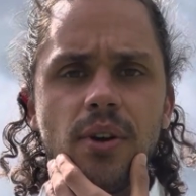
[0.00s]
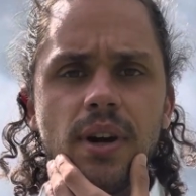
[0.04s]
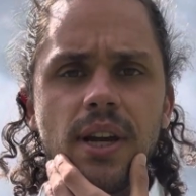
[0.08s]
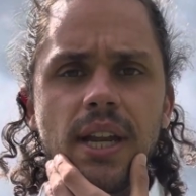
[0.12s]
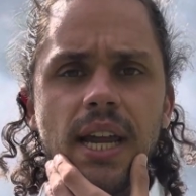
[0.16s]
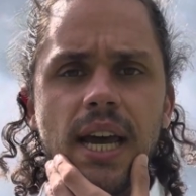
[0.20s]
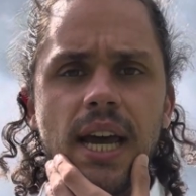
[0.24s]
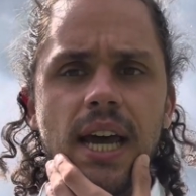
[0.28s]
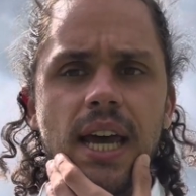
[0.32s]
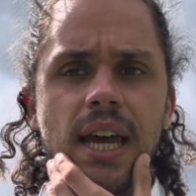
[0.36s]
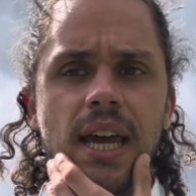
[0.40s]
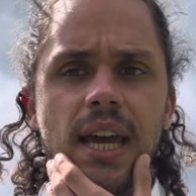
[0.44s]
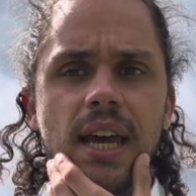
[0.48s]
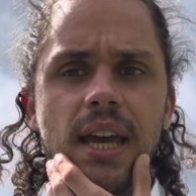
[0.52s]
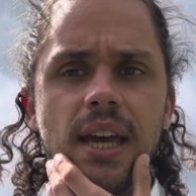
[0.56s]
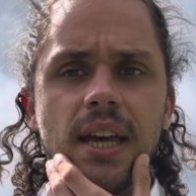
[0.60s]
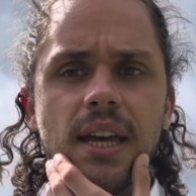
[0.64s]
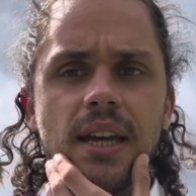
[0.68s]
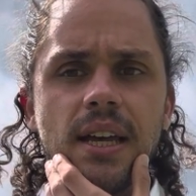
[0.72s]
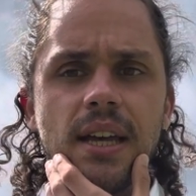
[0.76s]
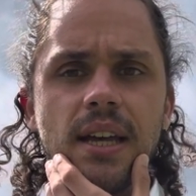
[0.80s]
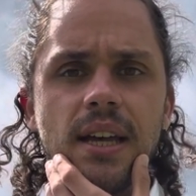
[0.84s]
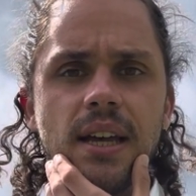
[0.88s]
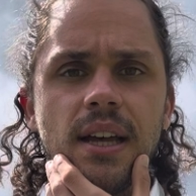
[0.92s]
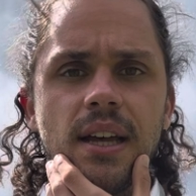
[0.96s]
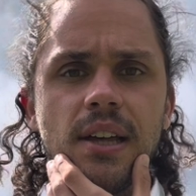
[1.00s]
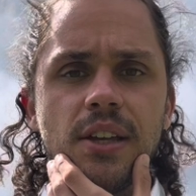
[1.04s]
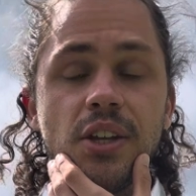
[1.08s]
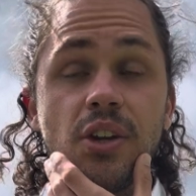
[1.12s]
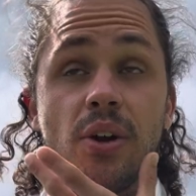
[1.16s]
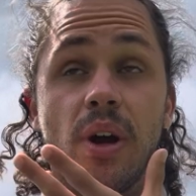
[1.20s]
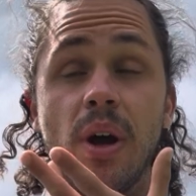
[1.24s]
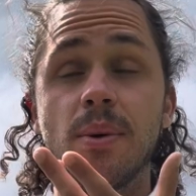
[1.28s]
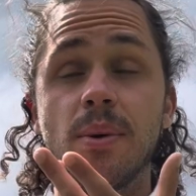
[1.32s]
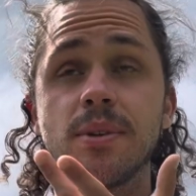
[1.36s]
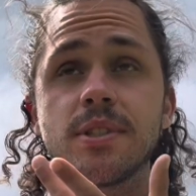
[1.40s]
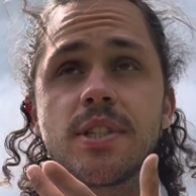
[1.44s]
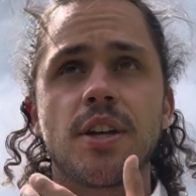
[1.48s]
and
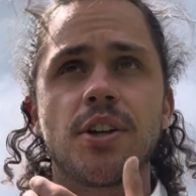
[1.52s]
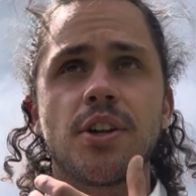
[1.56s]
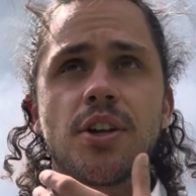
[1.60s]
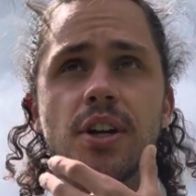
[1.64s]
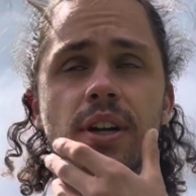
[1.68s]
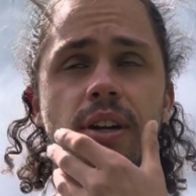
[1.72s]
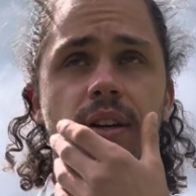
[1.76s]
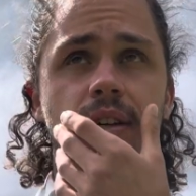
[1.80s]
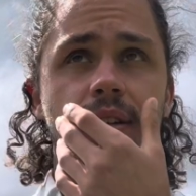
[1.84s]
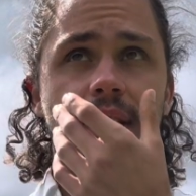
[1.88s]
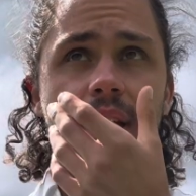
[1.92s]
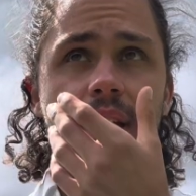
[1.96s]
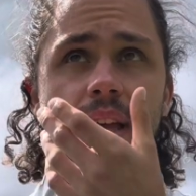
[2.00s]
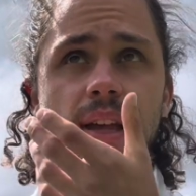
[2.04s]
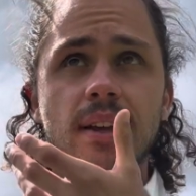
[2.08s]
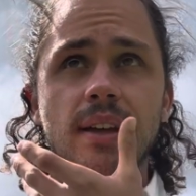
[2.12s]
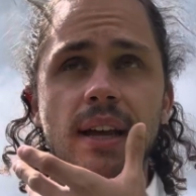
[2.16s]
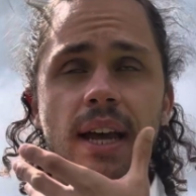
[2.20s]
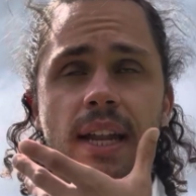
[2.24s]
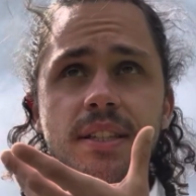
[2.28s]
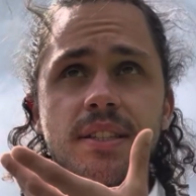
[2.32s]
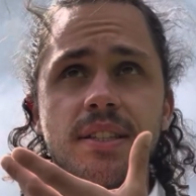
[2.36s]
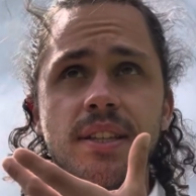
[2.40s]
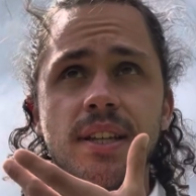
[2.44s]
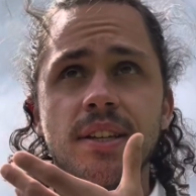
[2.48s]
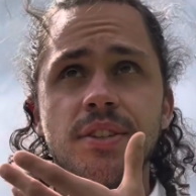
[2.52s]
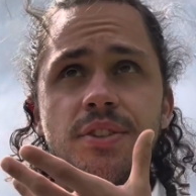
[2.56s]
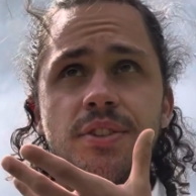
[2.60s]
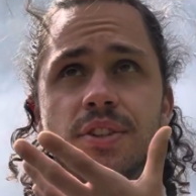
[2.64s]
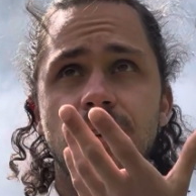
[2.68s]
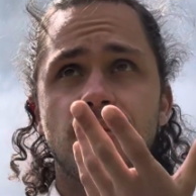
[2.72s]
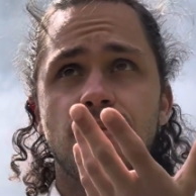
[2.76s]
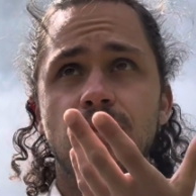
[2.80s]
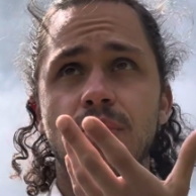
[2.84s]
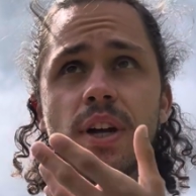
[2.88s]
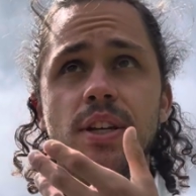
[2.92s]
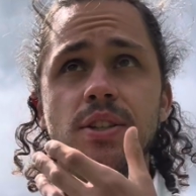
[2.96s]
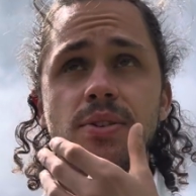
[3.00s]
I was under anesthesia
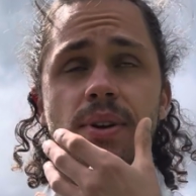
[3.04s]
for it,